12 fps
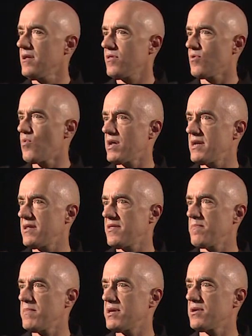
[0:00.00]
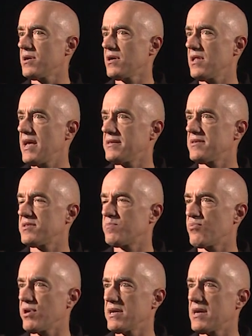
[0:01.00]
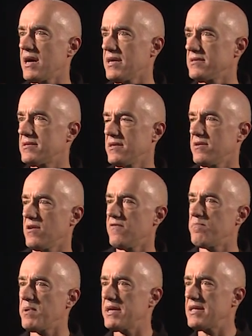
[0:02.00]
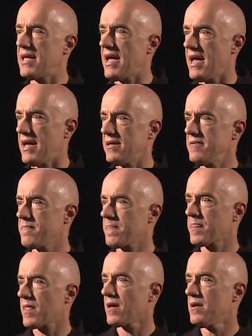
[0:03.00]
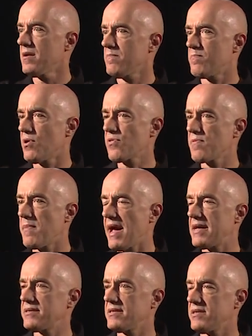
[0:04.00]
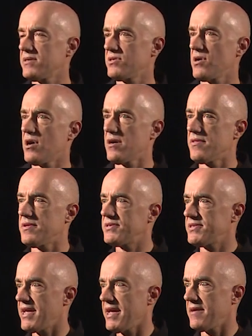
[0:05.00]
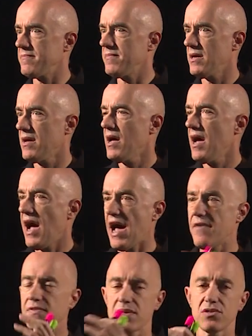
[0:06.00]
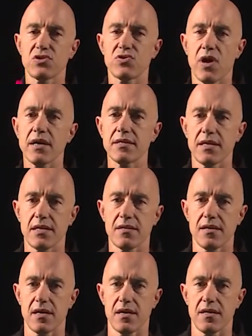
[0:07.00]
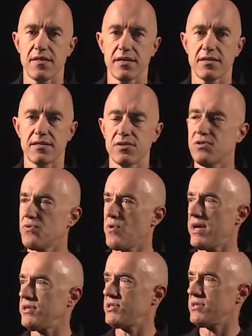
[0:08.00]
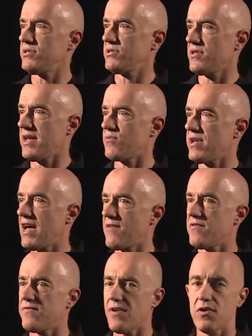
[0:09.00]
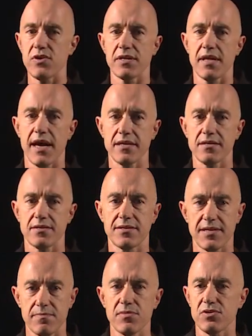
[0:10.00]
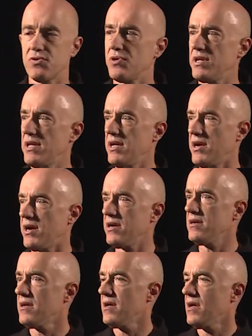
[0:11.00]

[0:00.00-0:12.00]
The one in the middle has a spring constant of big K. Both masses are the same. I've constructed this situation so that we have a very nice symmetry here.